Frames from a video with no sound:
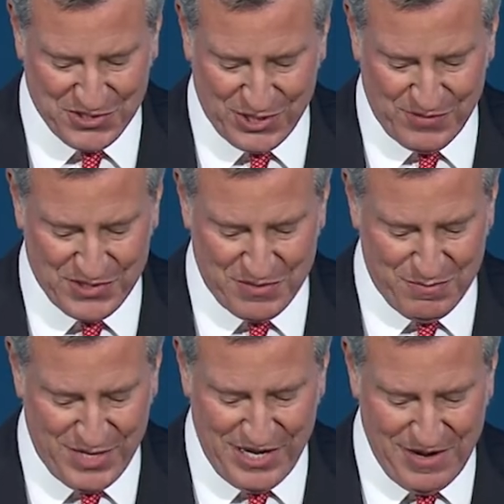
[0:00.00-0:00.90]
service in
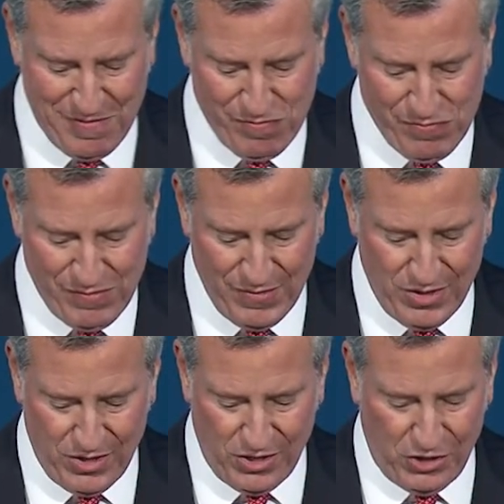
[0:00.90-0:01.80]
me
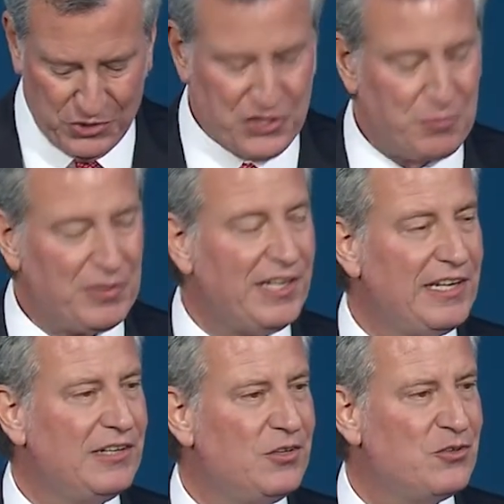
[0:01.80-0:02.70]
also
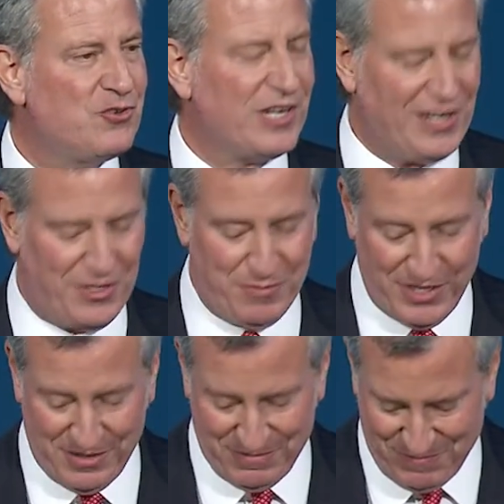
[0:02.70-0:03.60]
played a little trick on
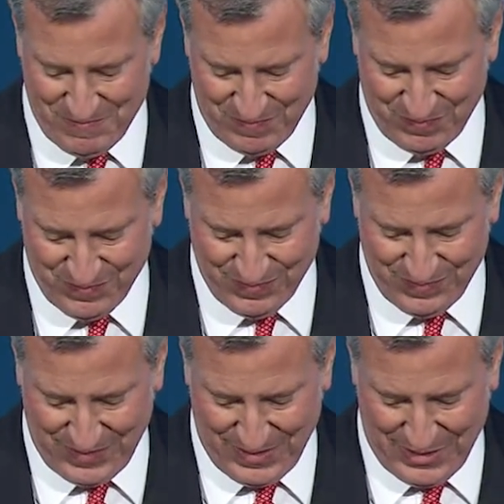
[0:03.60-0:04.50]
me.
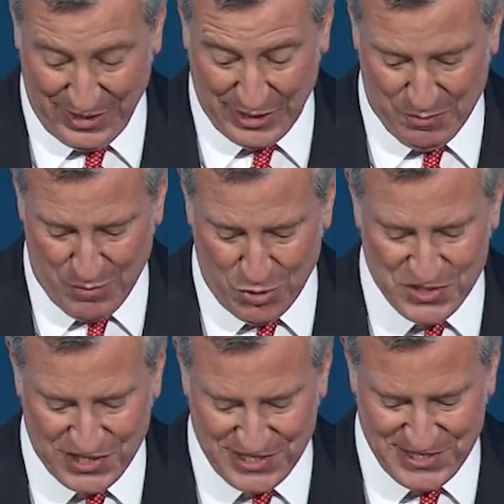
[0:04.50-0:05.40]
Like
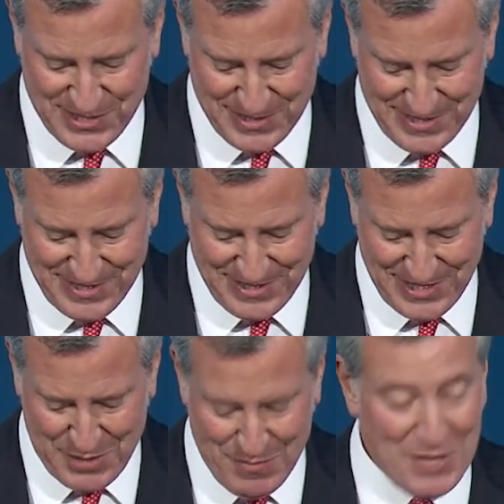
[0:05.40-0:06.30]
Moses,
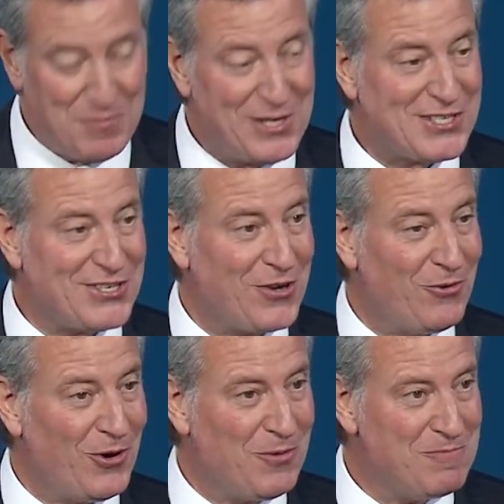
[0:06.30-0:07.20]
he made me a stutterer."